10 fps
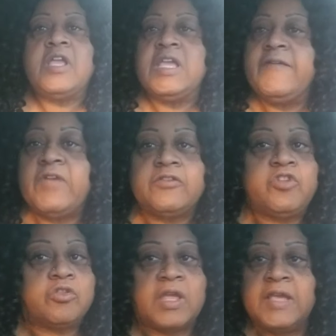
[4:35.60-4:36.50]
Even,
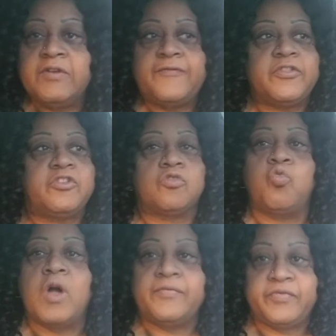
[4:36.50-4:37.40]
just even if it's just
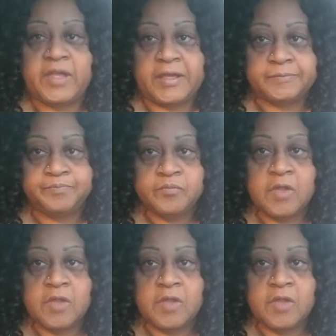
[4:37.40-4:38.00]
one thing.